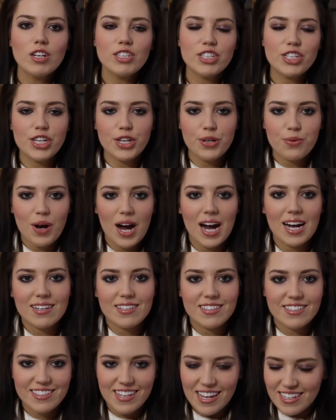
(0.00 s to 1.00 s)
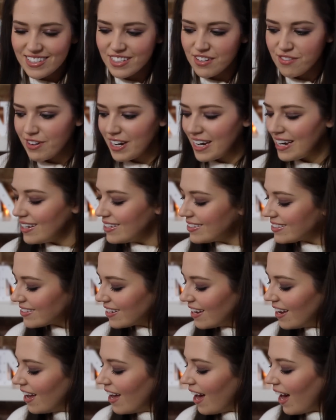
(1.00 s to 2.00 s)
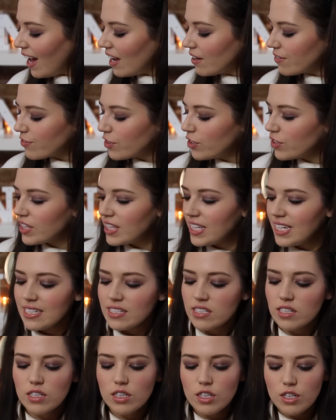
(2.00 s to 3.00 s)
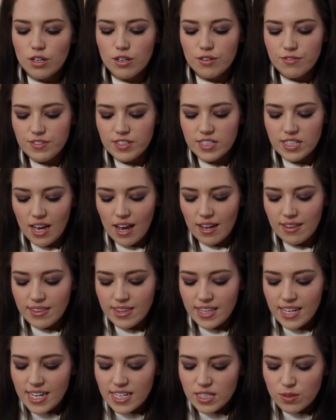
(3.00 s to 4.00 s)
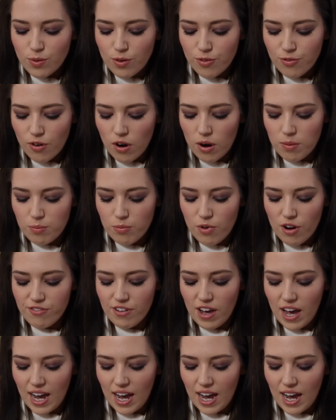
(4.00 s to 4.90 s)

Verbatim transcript: On to accessories. I've got these gloves and these were from River